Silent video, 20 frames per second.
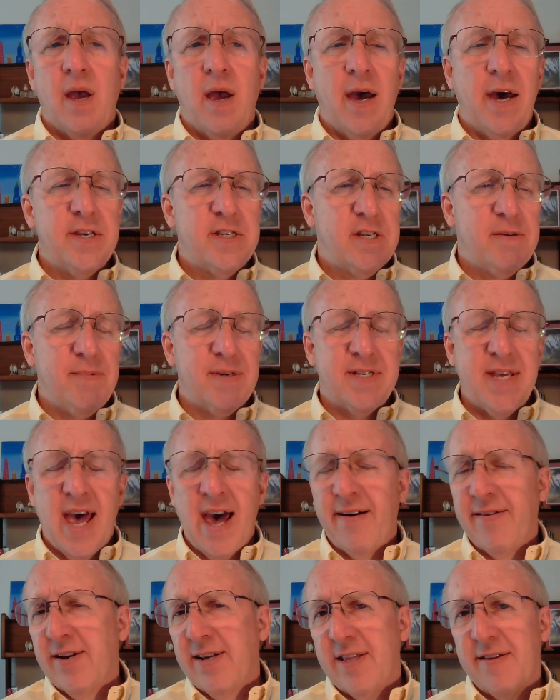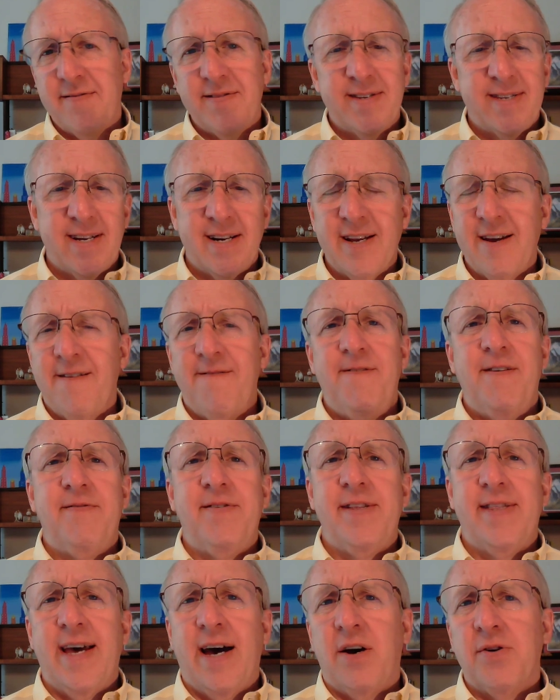Estimates have it in the vicinity of
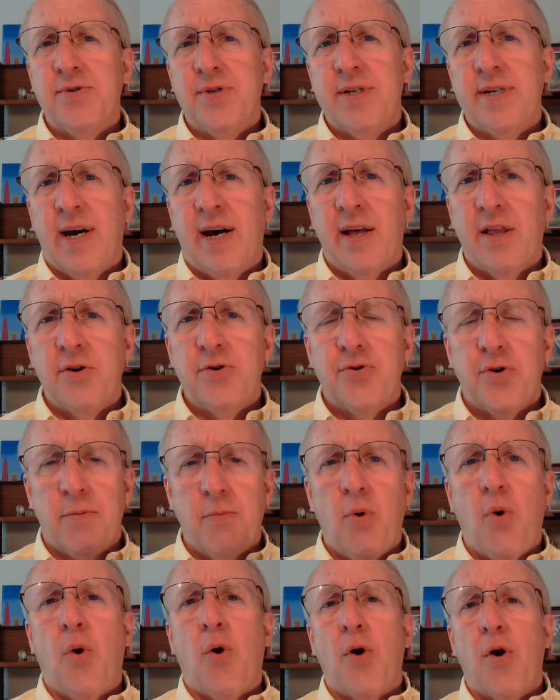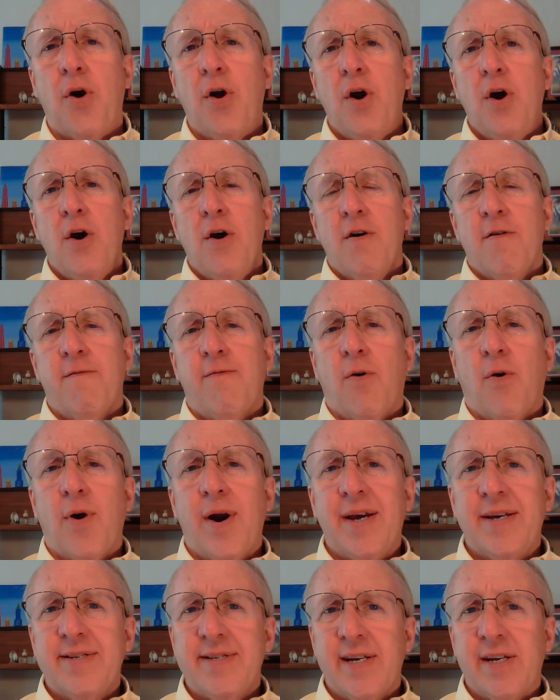$50,000 or more for
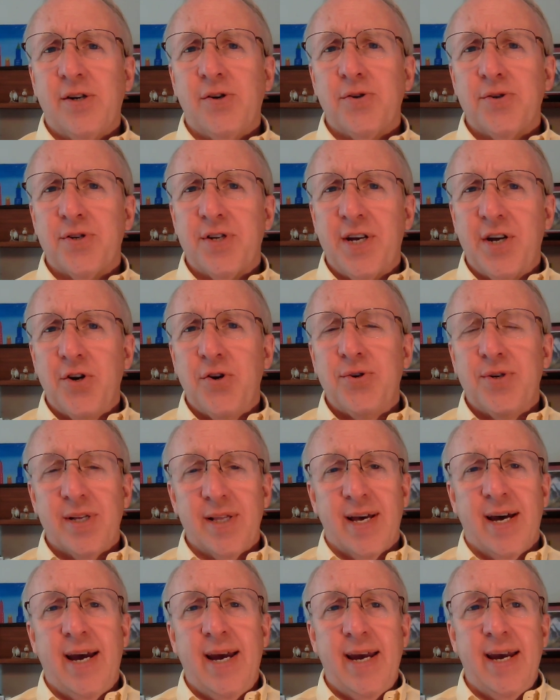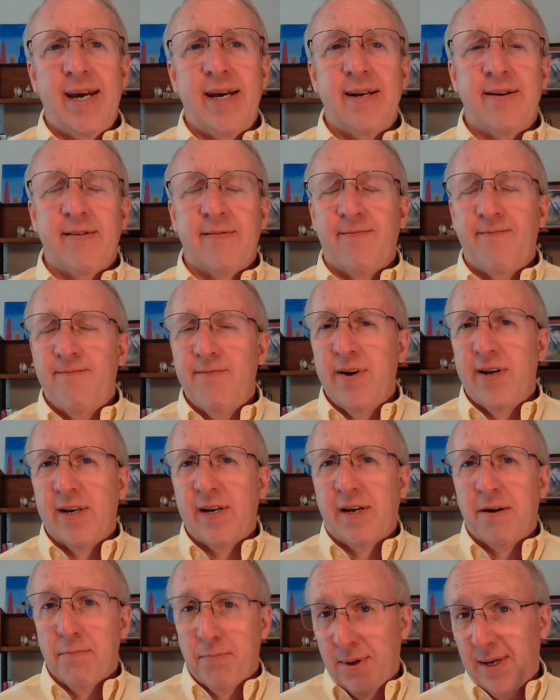a single year delay in
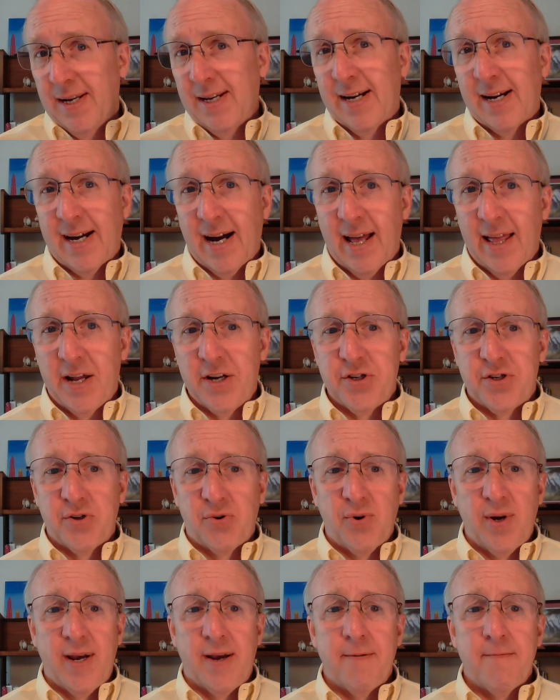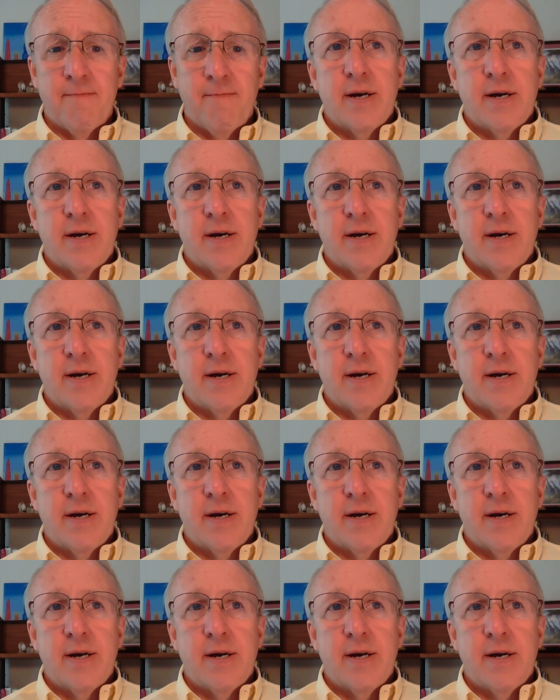completing a college degree.